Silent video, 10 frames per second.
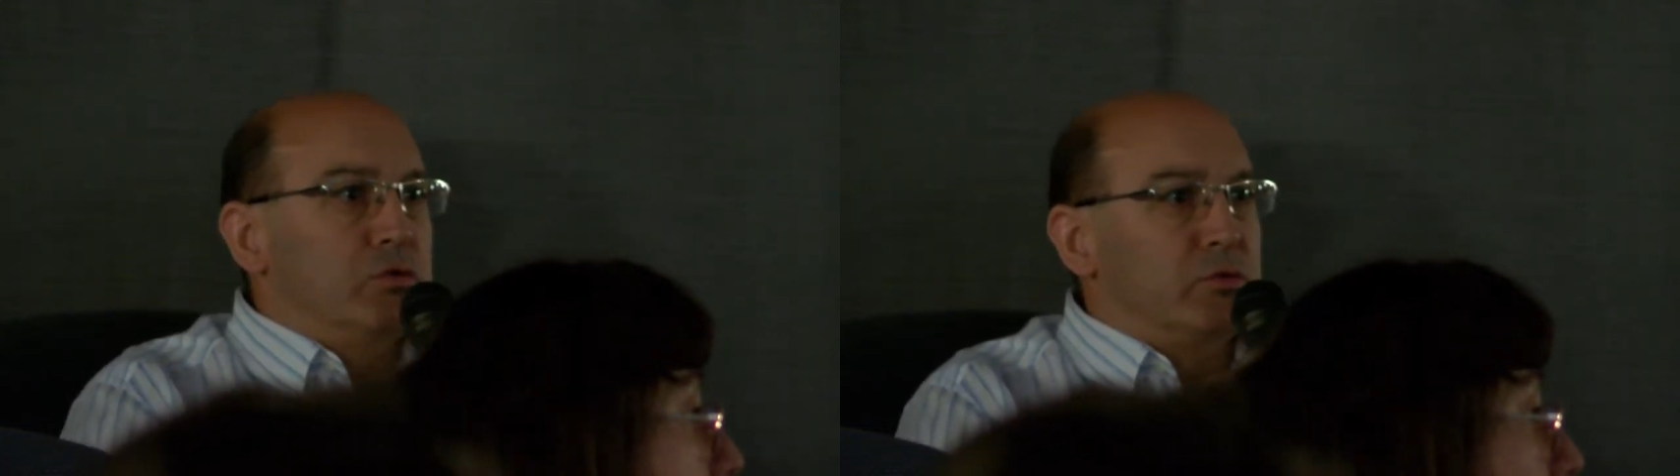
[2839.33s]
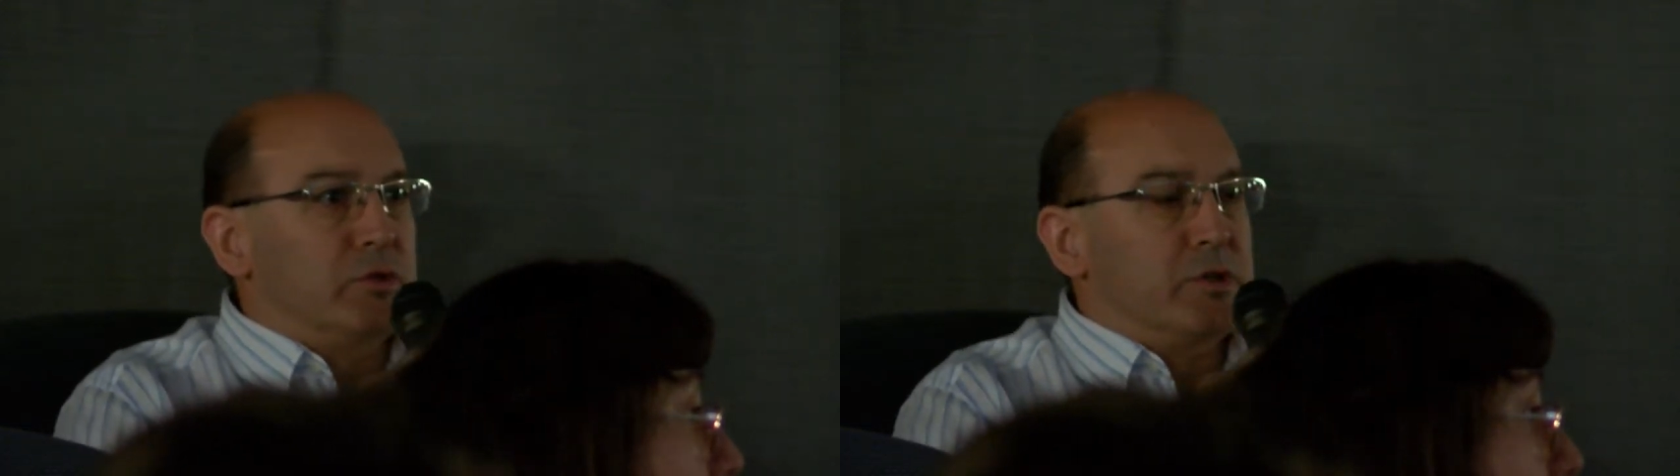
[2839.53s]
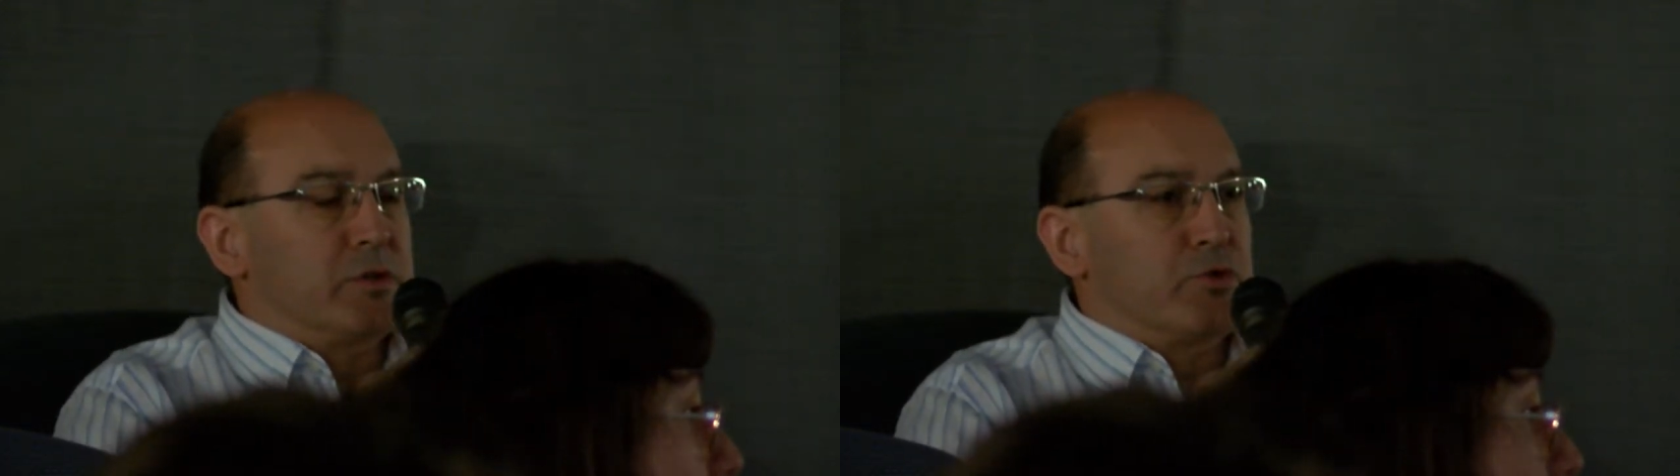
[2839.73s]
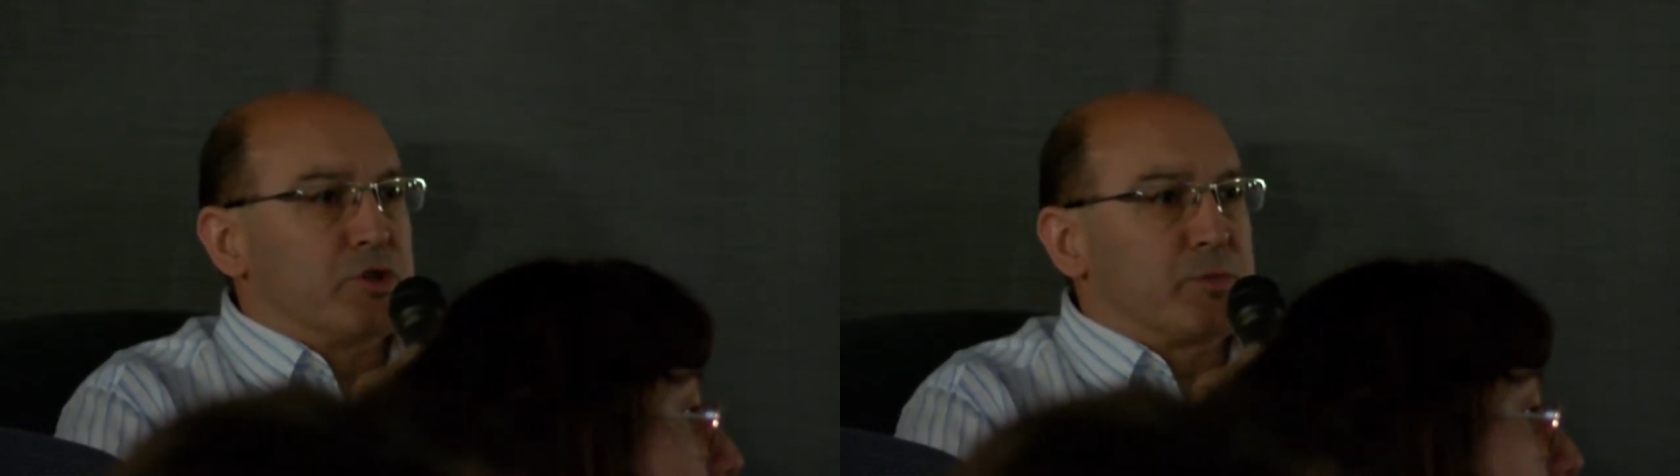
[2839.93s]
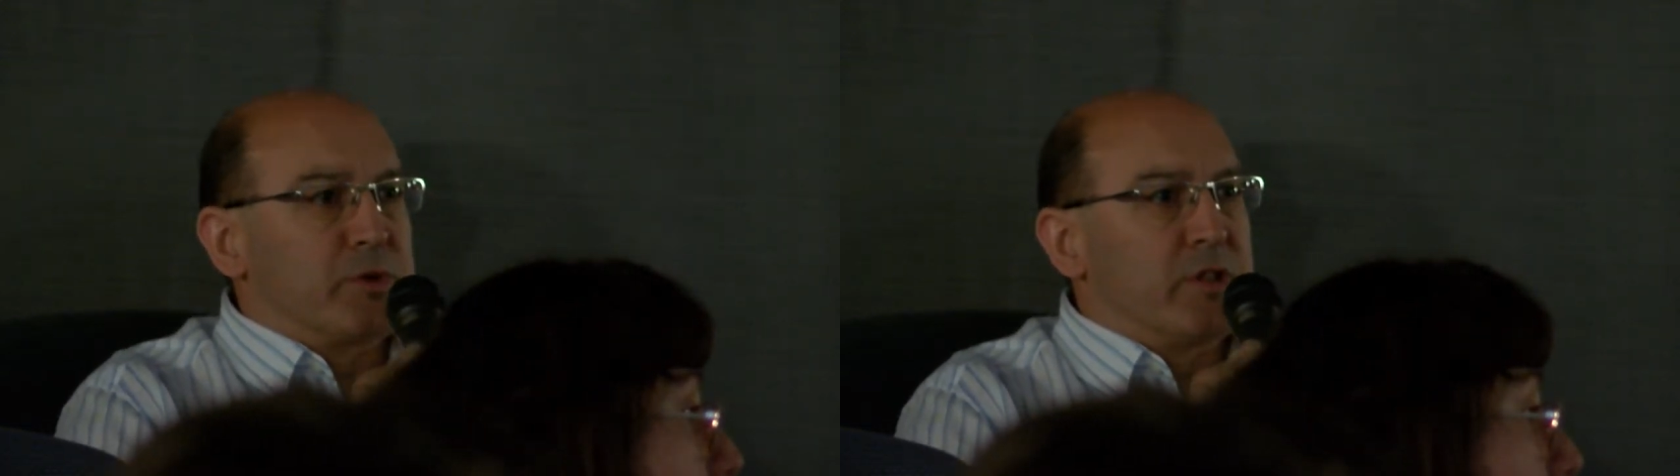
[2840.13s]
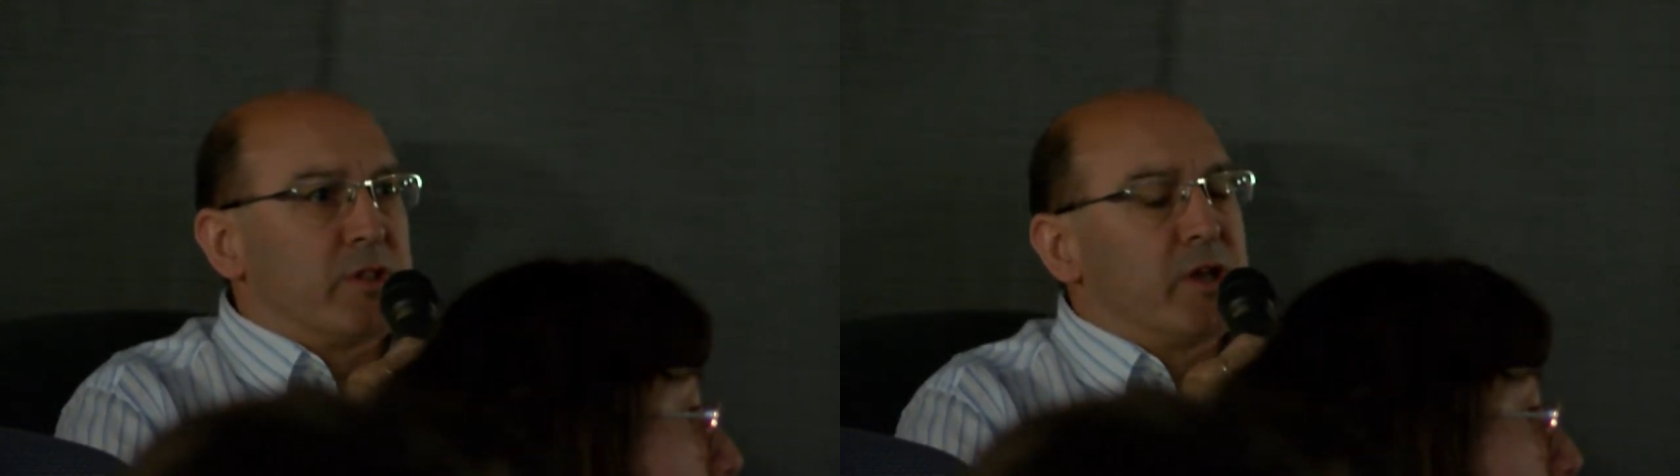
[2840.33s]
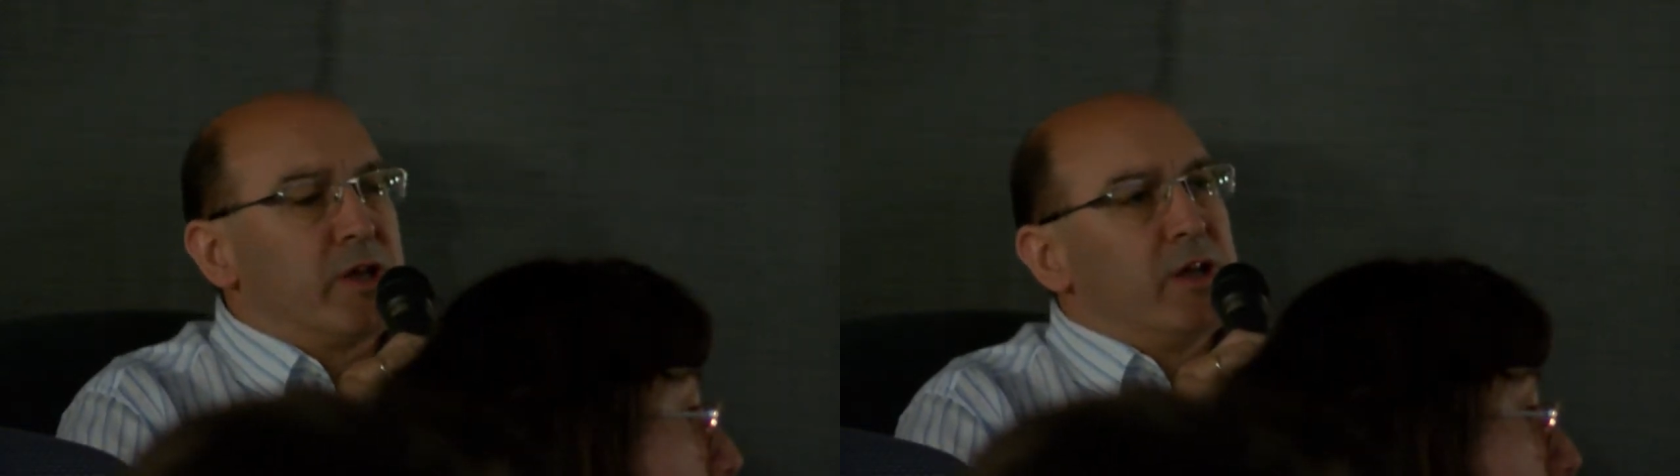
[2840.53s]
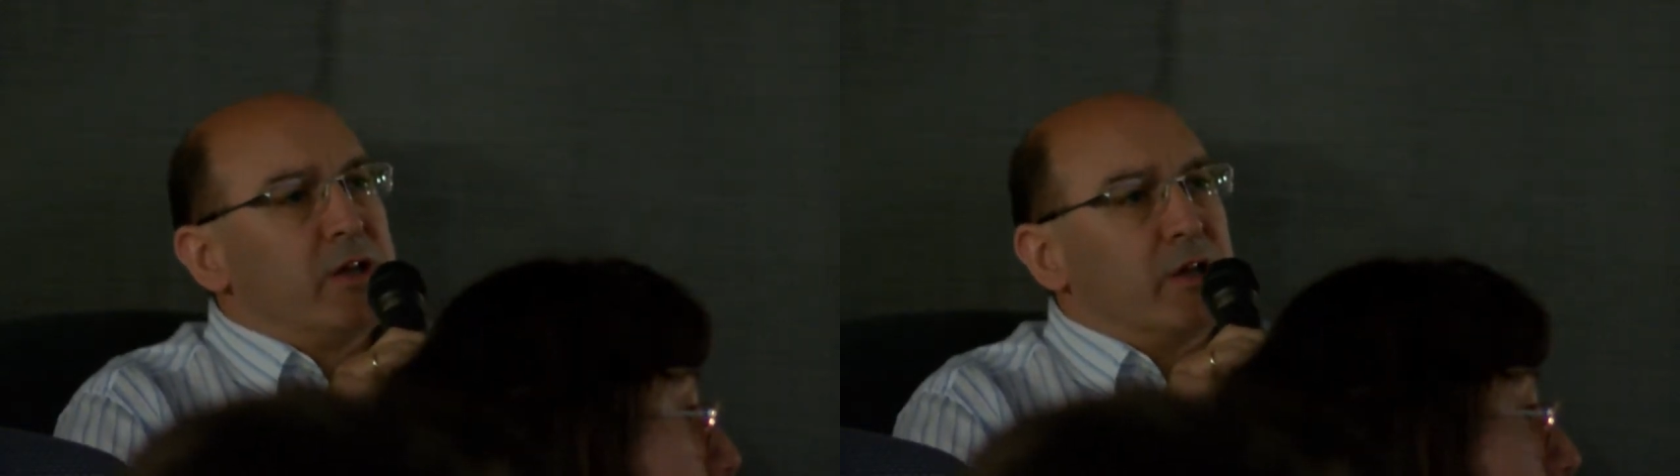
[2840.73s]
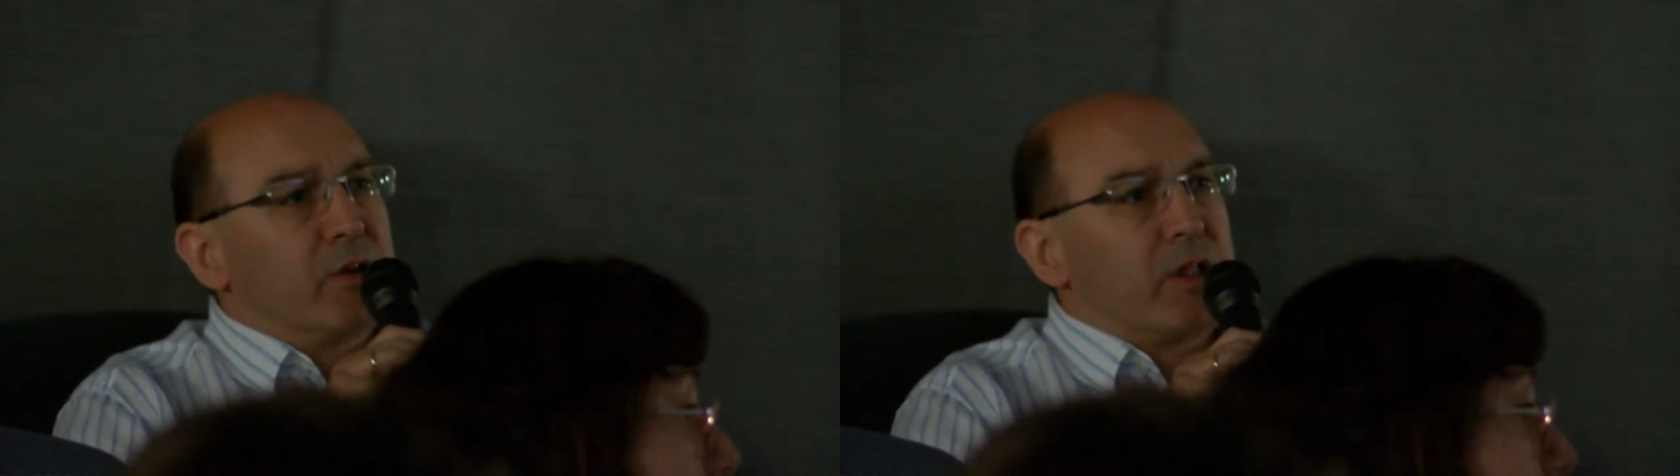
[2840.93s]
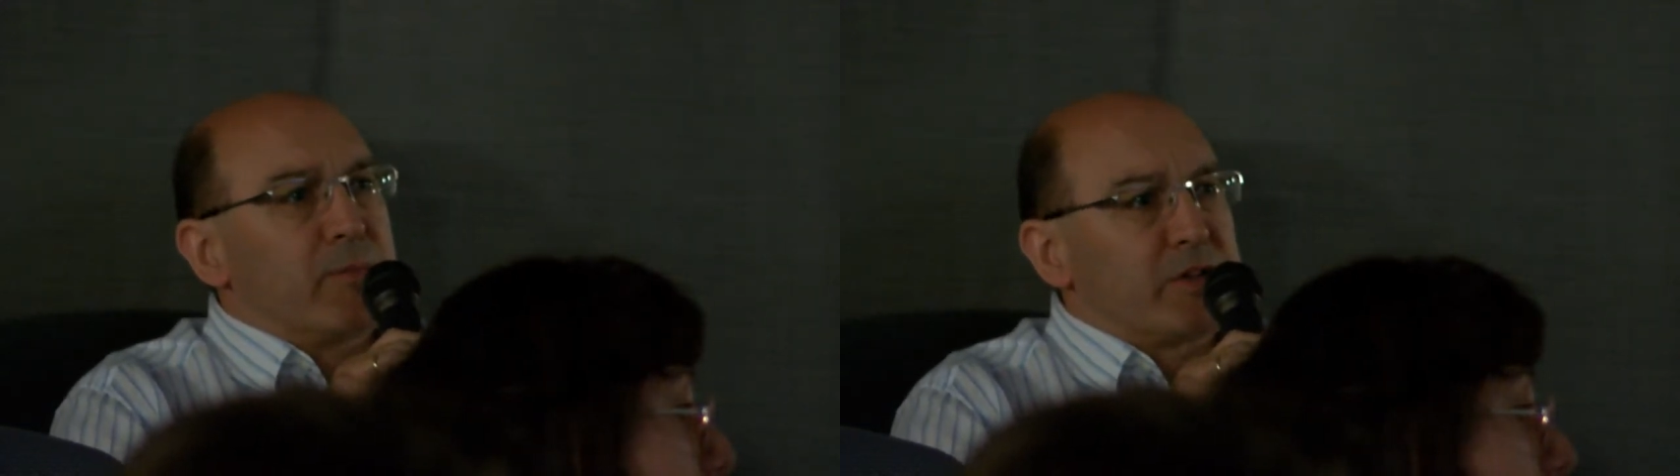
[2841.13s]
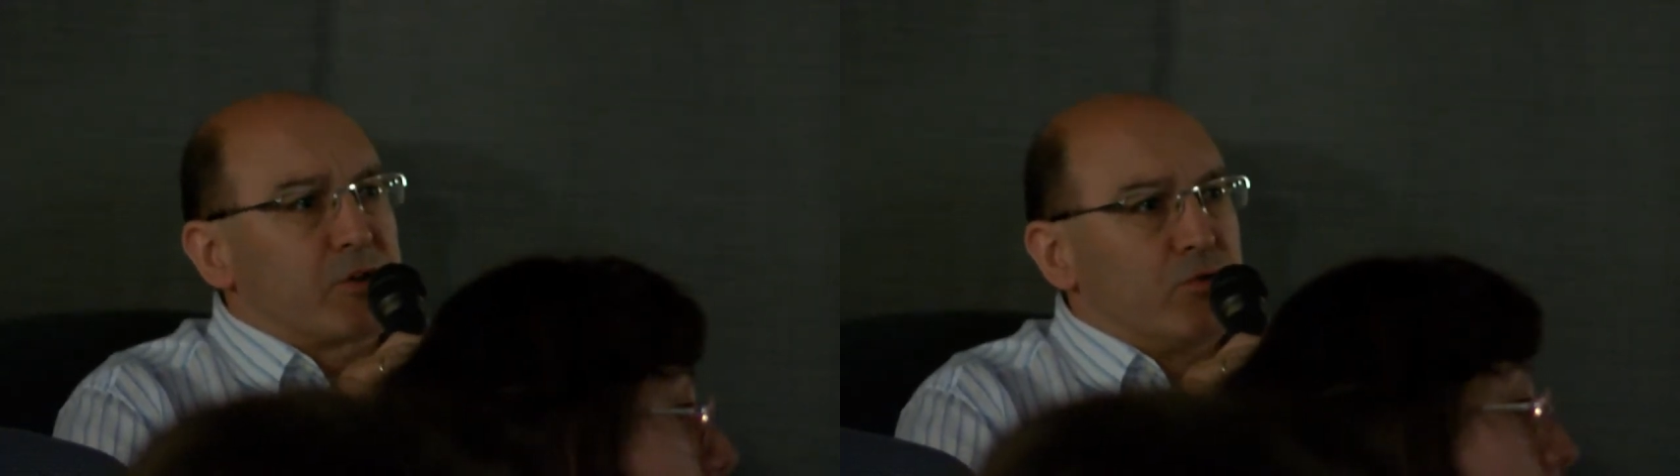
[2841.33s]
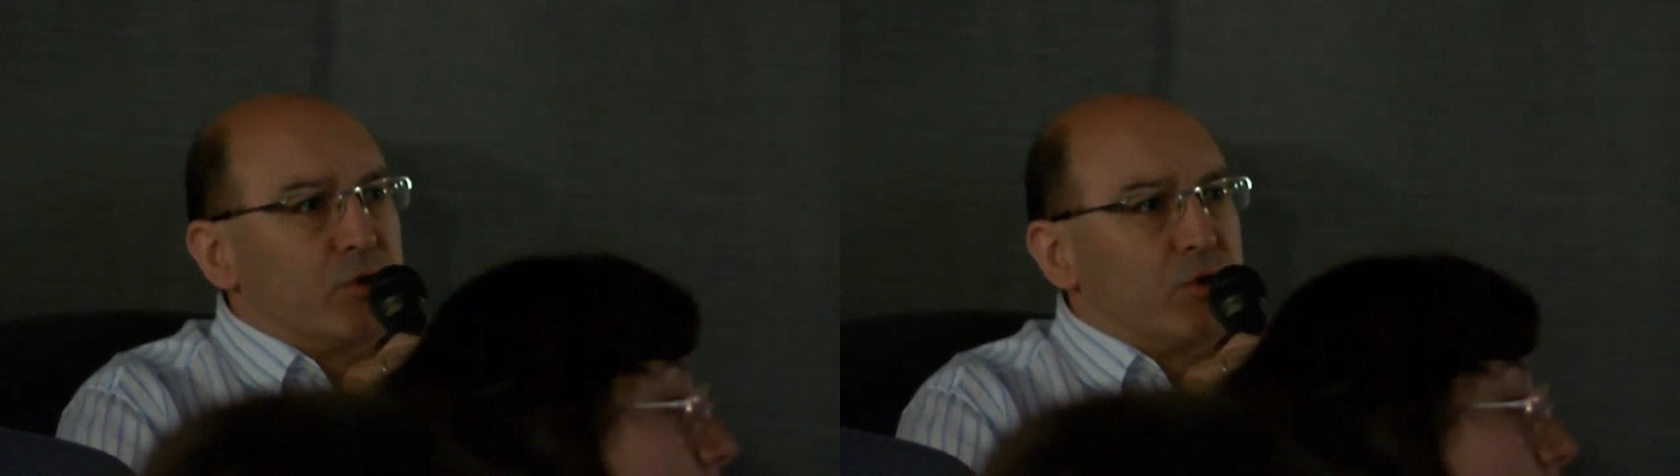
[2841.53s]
of water. I know